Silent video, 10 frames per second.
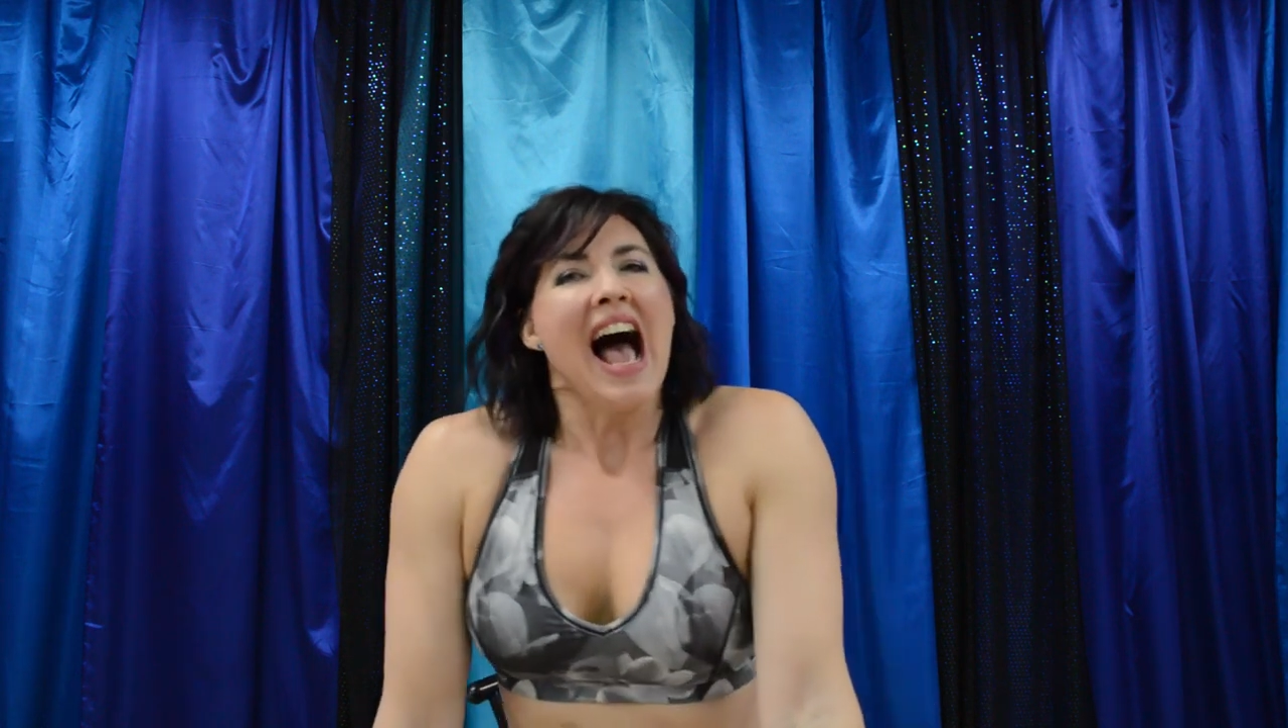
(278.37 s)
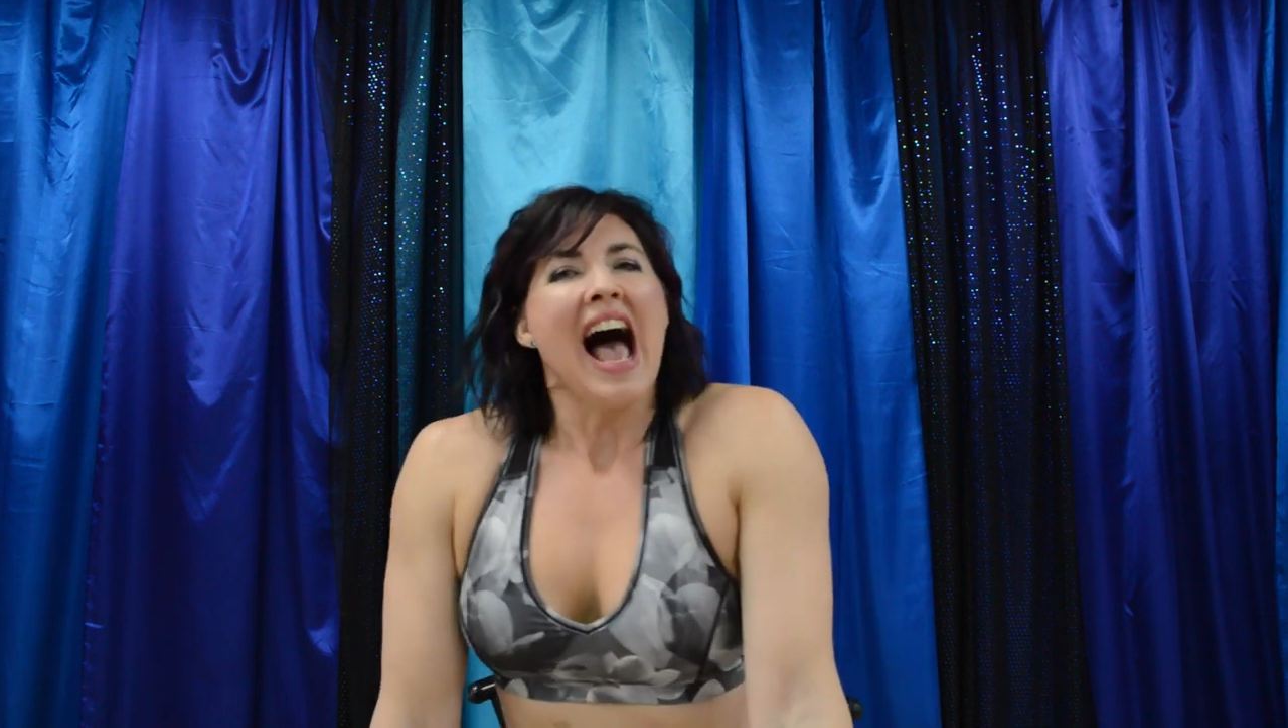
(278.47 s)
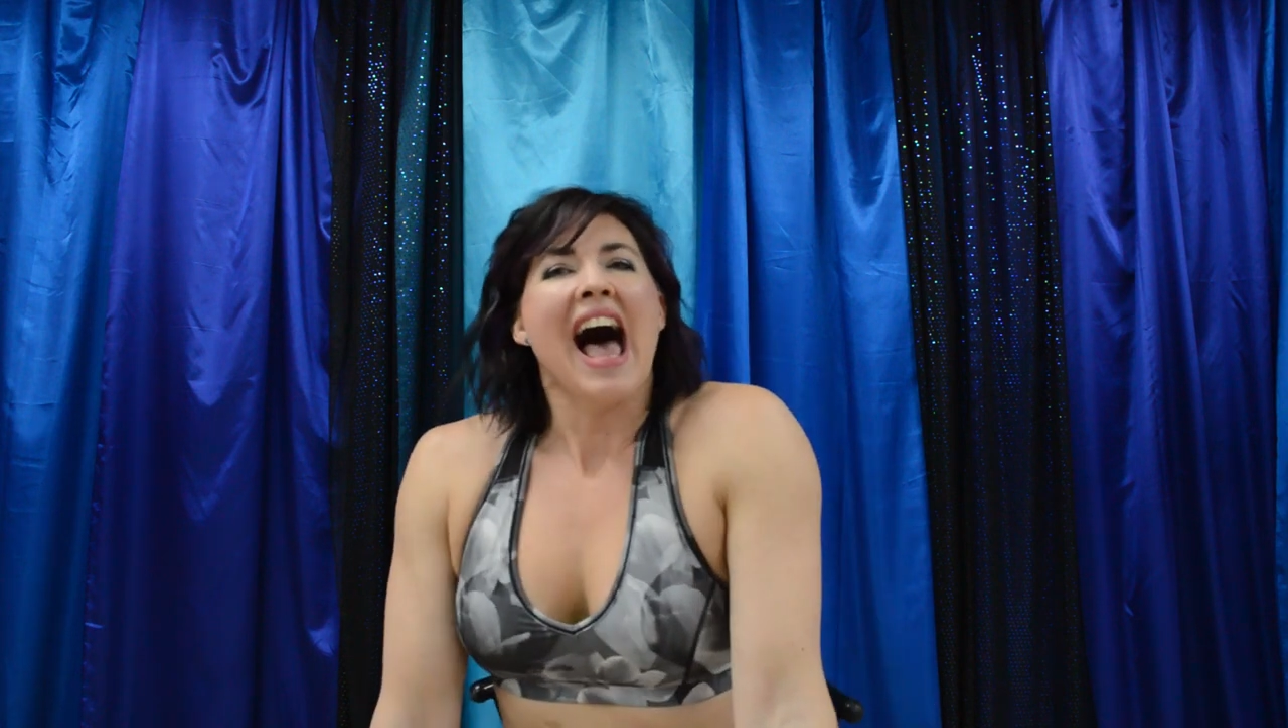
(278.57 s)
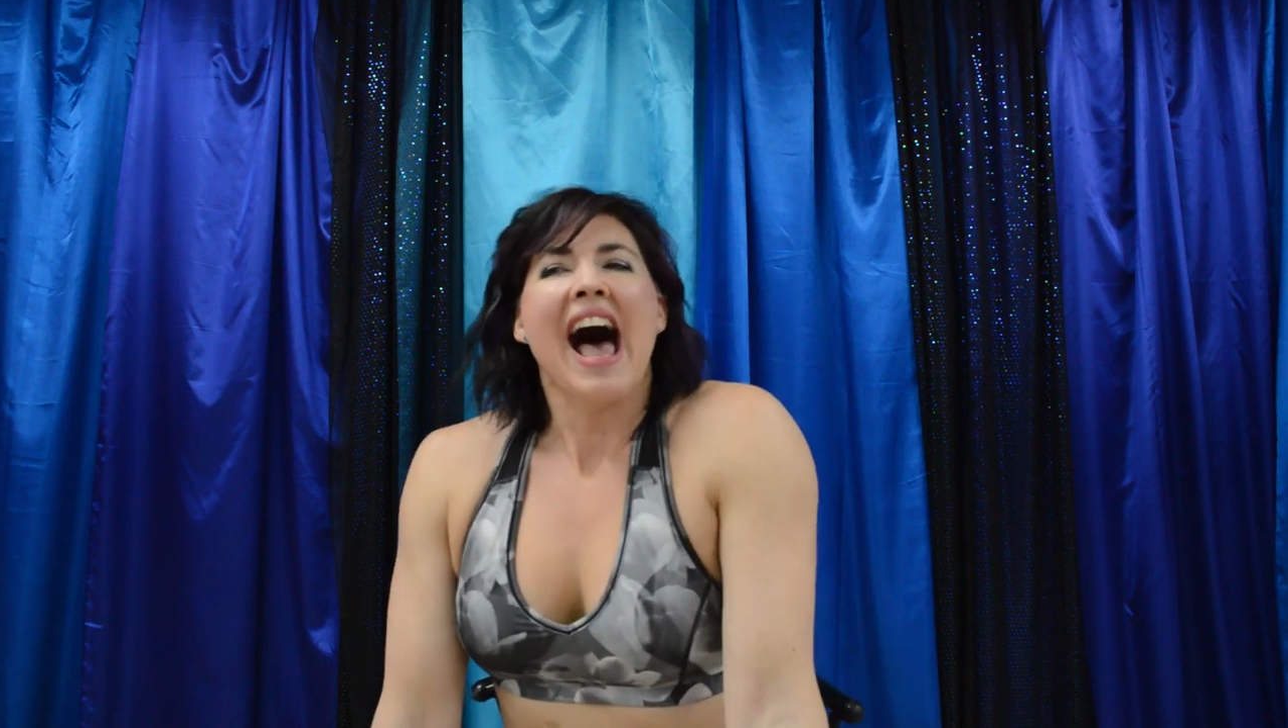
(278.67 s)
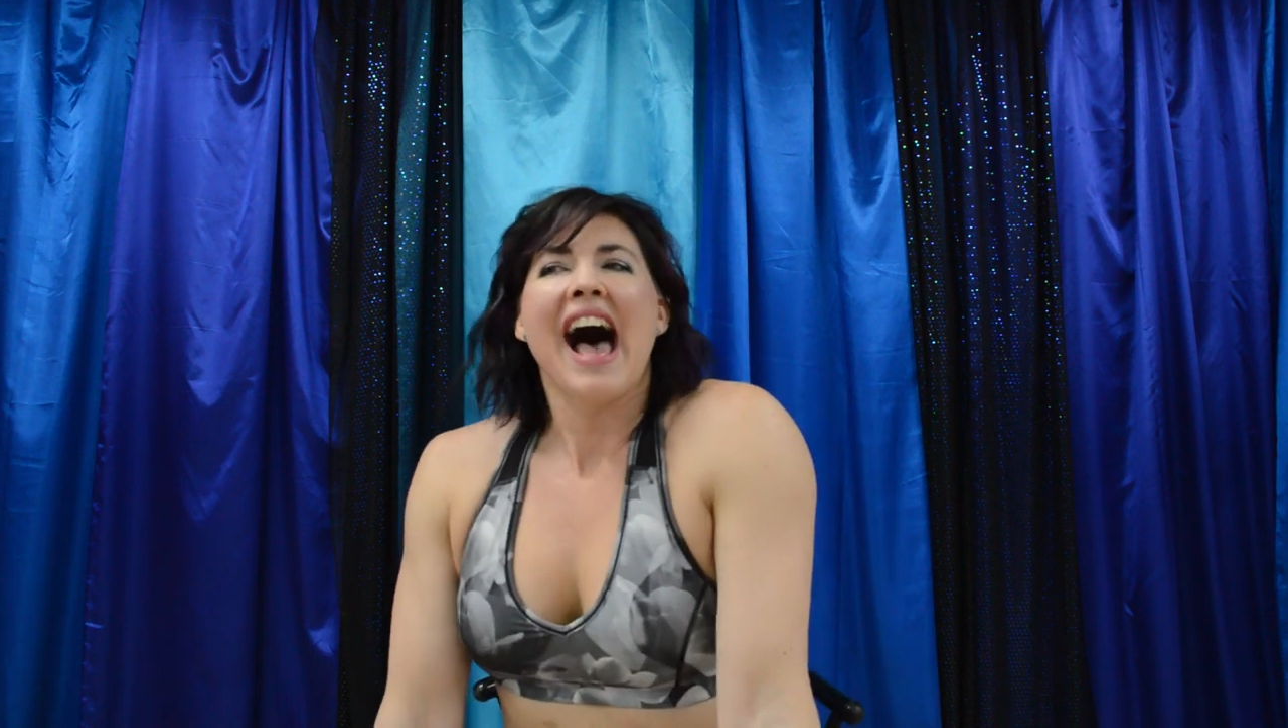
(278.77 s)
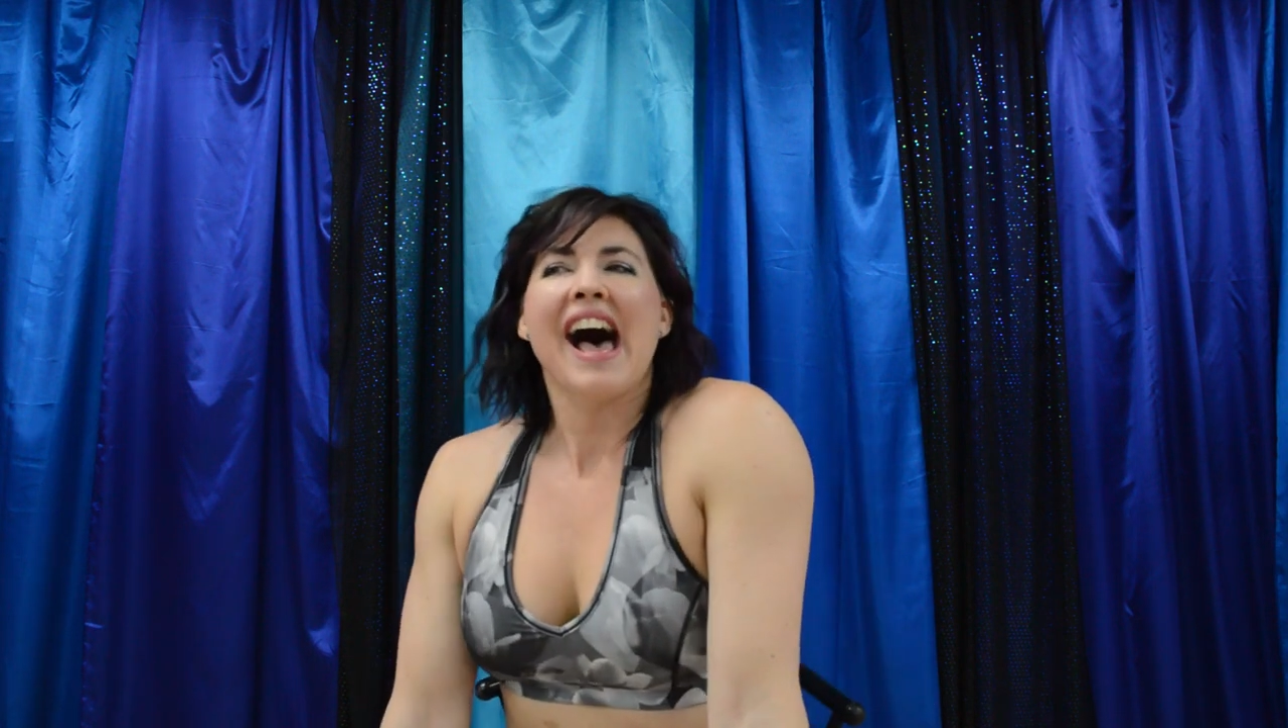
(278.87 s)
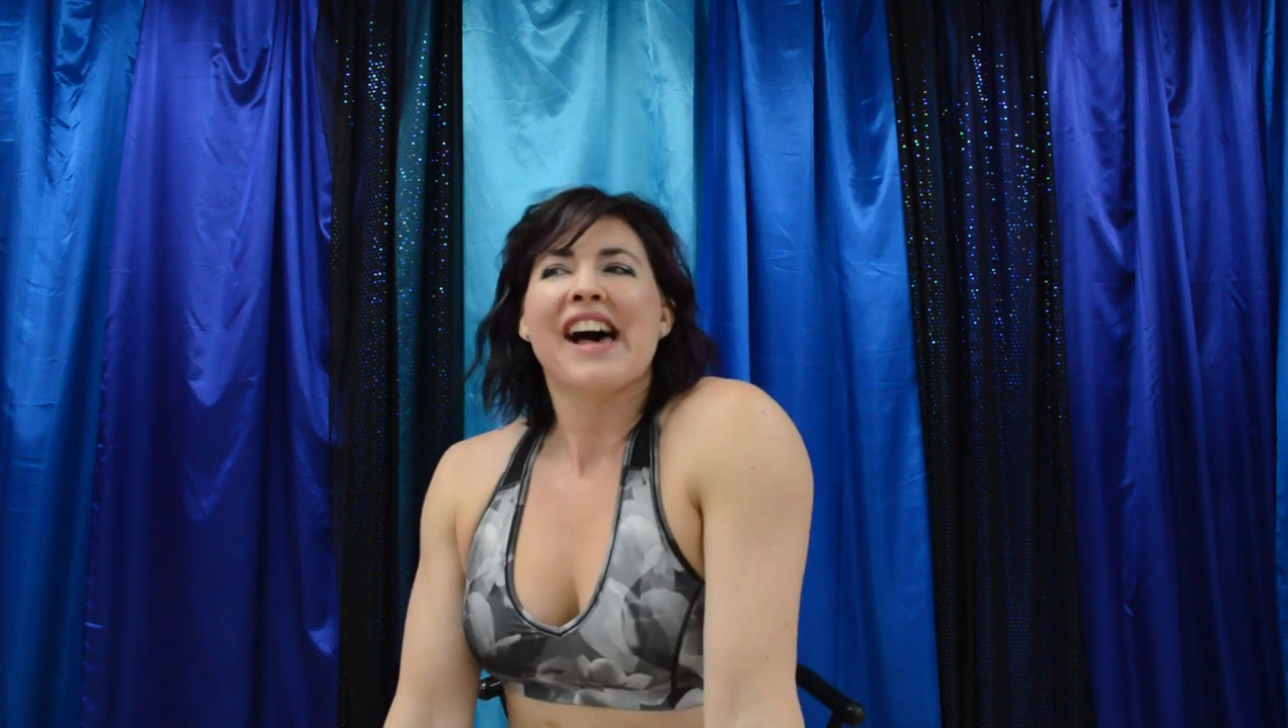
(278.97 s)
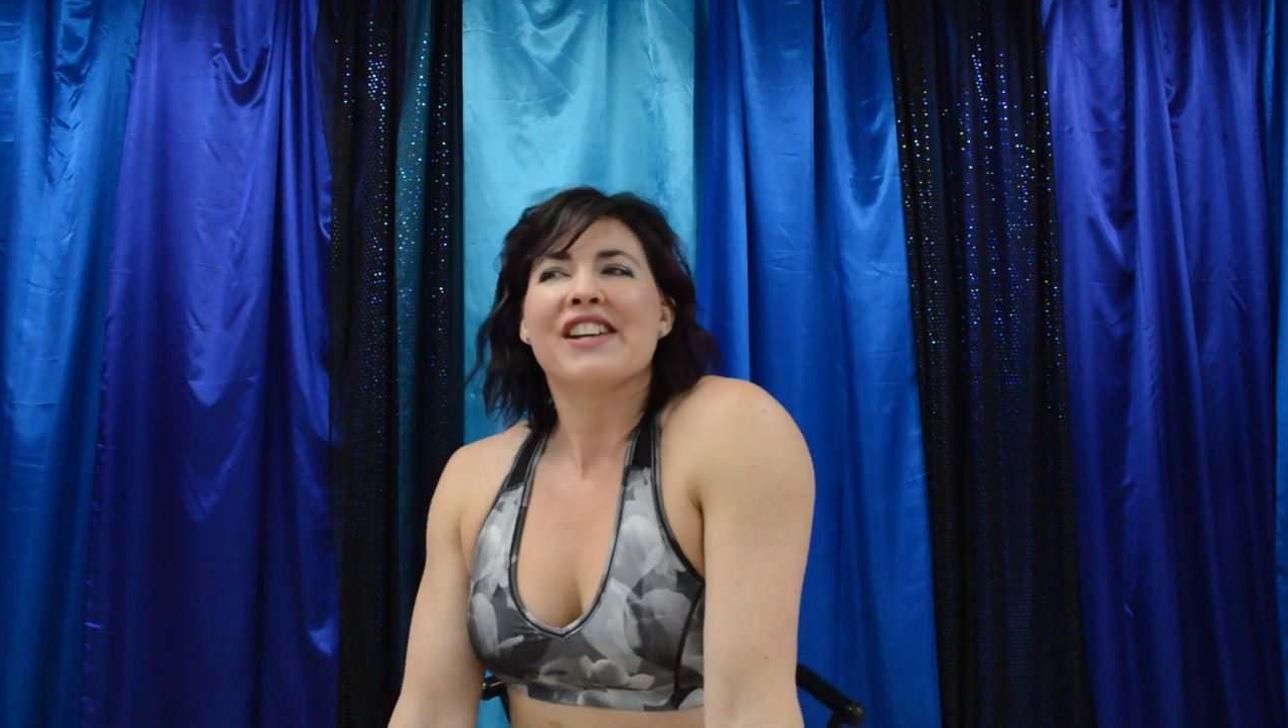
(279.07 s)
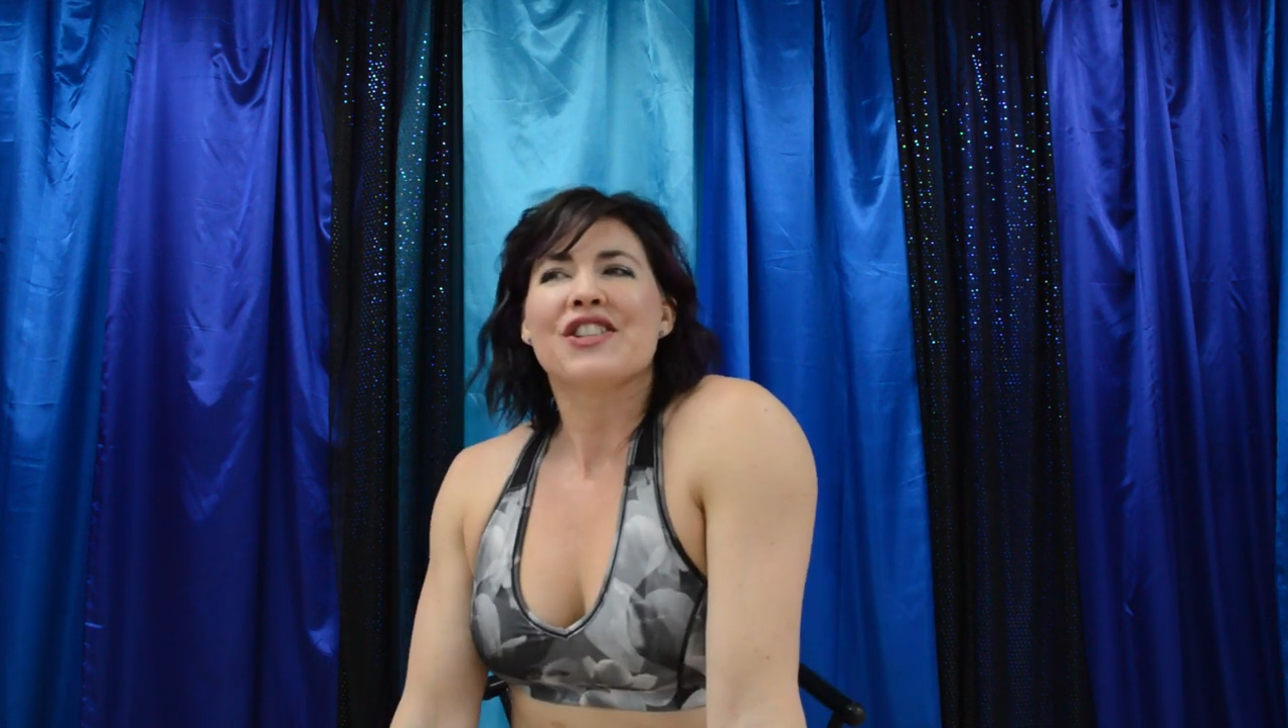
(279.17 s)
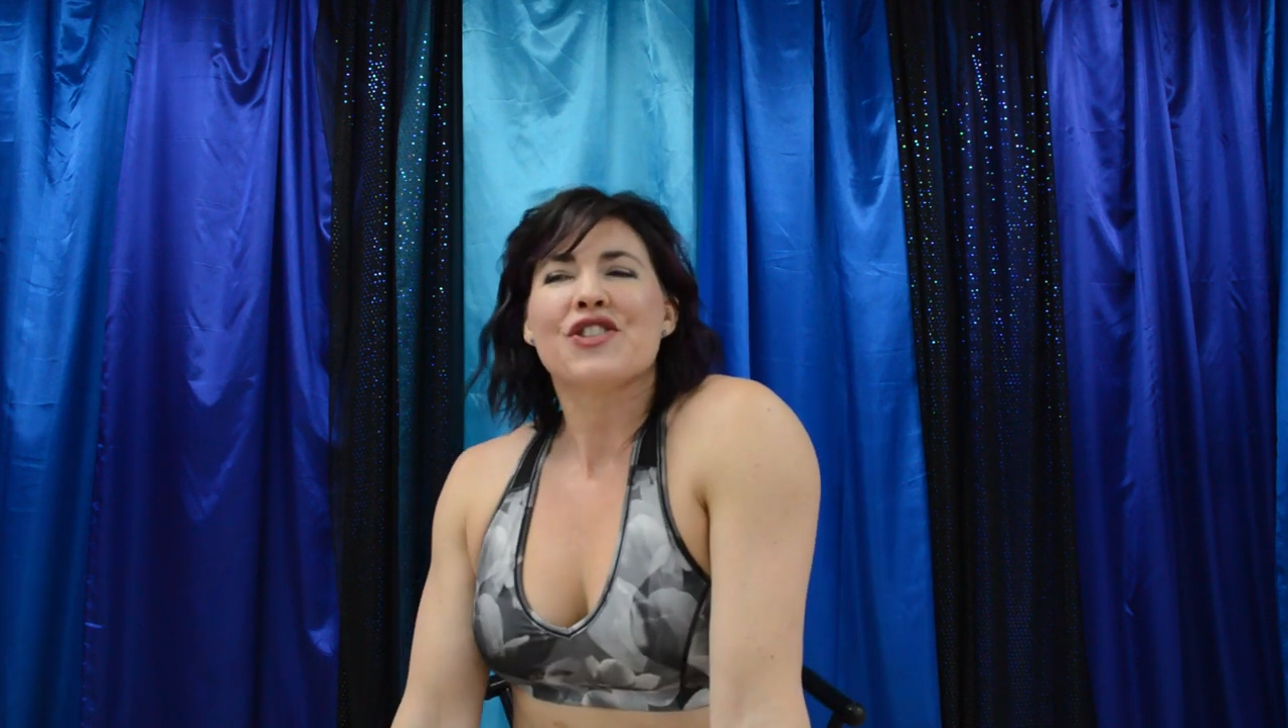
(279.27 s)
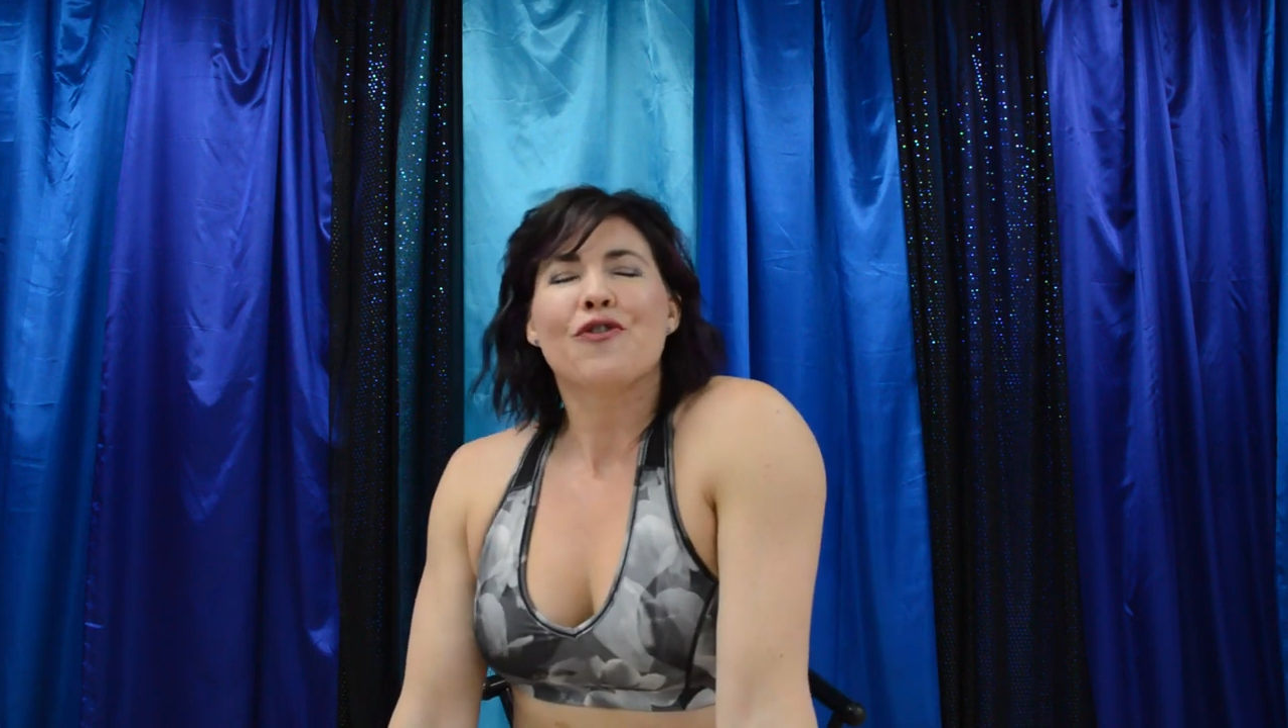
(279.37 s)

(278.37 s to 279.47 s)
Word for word: and